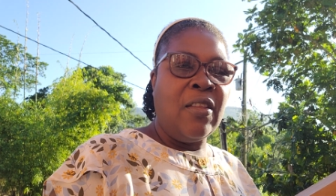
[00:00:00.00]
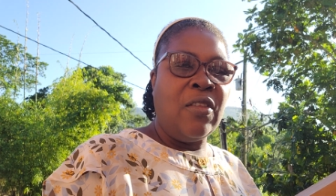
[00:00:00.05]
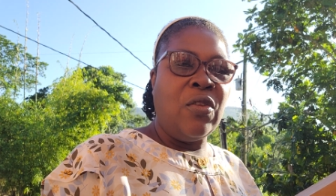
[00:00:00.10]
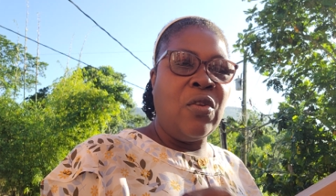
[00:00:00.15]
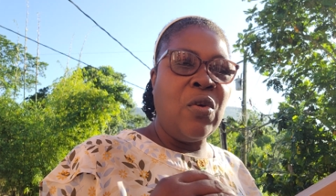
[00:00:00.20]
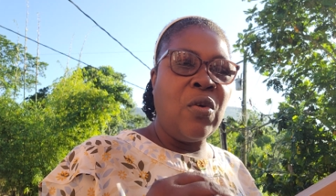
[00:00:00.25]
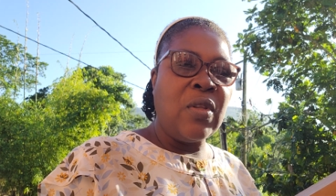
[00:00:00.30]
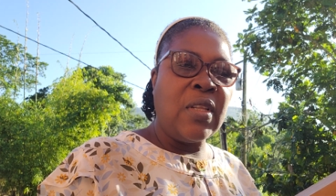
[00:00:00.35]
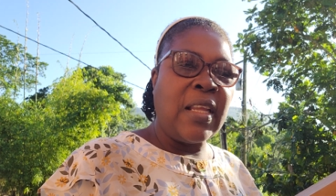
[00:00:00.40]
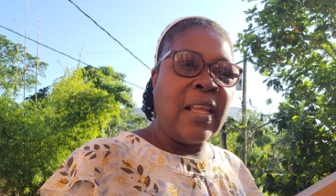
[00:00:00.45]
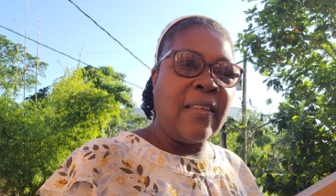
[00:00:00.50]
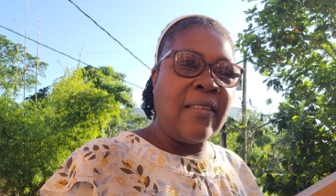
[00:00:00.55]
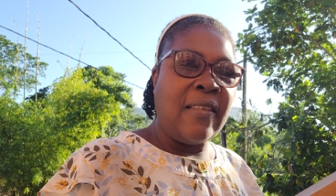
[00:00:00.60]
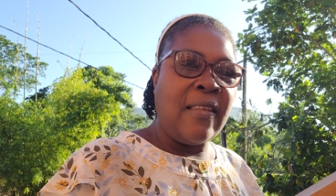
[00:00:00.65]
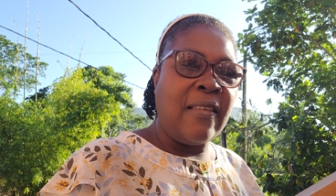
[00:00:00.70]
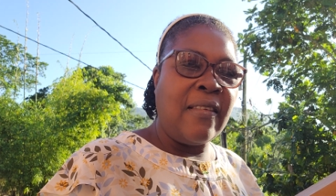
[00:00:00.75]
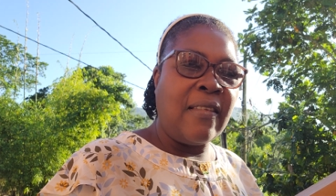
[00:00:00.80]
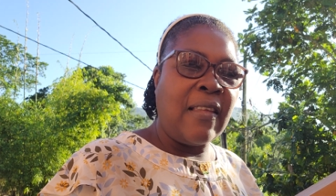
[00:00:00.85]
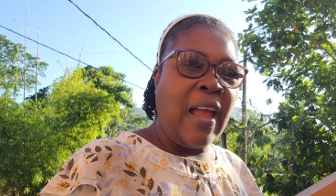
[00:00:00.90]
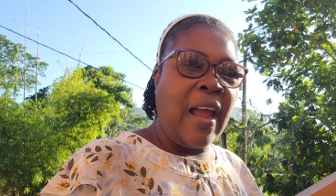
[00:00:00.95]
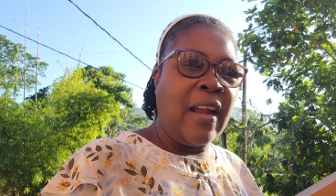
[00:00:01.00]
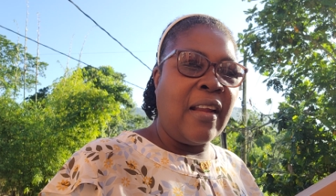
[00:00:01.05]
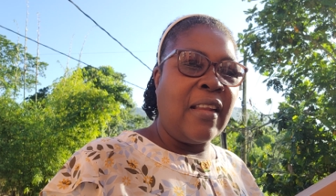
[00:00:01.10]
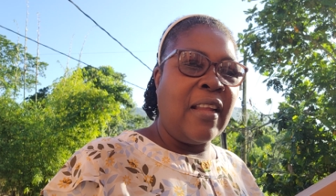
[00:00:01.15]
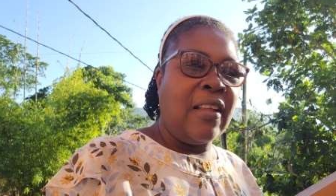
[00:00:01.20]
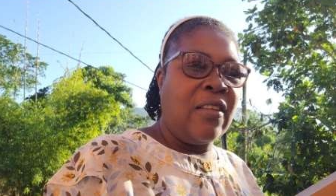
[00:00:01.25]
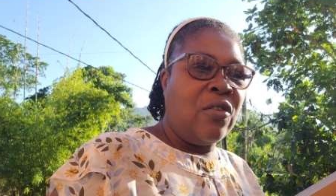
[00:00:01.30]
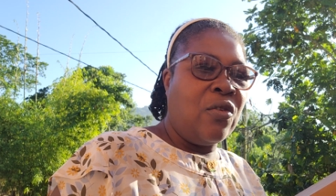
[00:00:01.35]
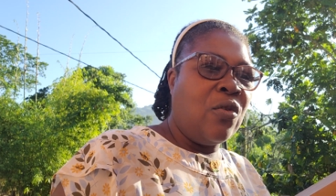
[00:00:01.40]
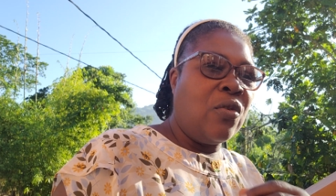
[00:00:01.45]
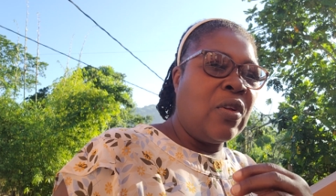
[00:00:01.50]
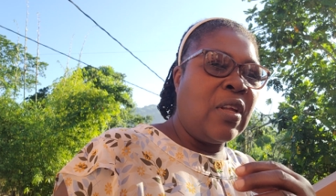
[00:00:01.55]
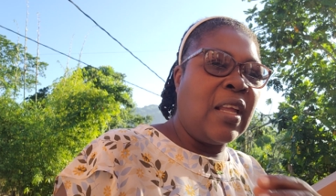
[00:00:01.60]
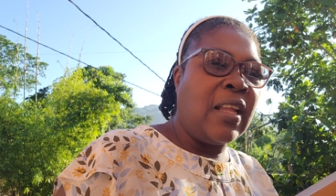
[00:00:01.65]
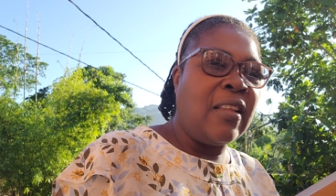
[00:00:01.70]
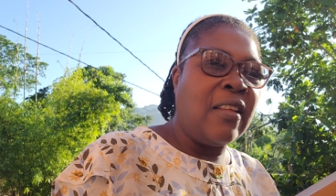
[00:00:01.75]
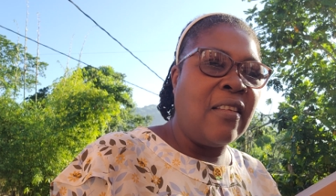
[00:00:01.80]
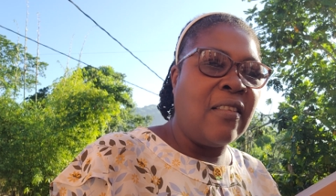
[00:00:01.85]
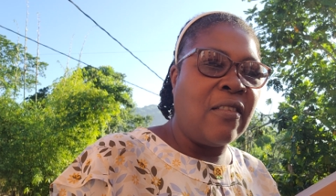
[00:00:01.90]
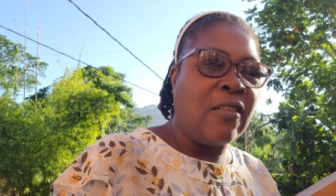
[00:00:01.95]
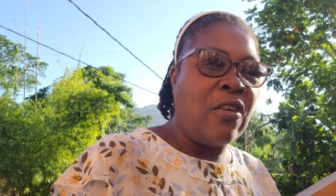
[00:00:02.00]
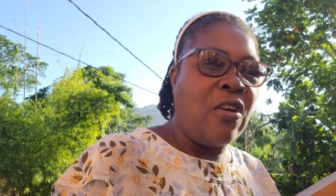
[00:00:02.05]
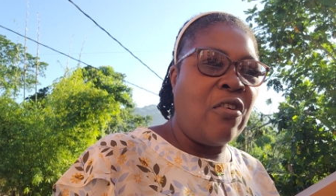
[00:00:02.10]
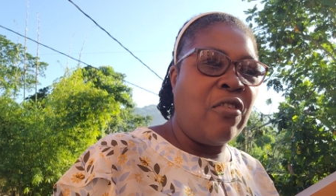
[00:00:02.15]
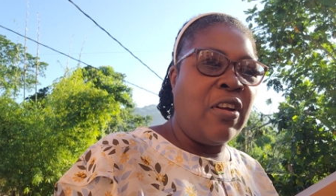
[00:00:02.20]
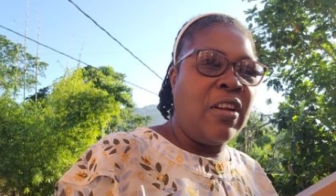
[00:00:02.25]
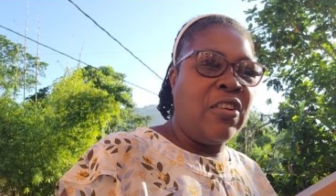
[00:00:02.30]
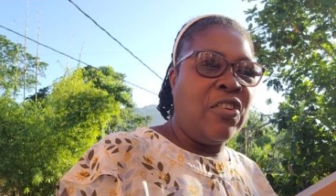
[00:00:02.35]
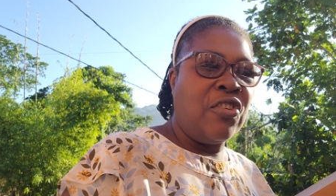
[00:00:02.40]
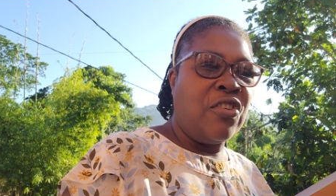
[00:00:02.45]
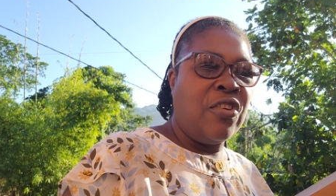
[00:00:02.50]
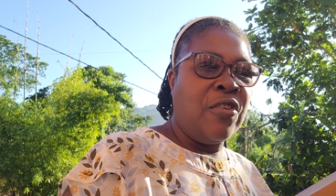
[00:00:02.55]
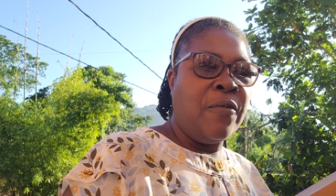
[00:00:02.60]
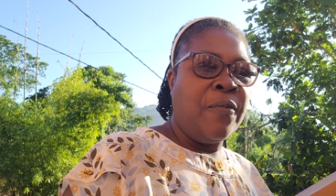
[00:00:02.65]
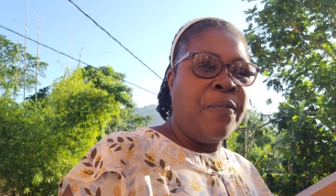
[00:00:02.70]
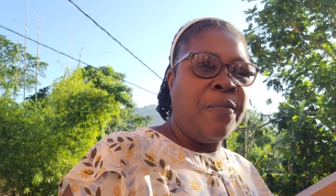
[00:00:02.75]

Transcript: Don't get disheartened. Don't get discouraged.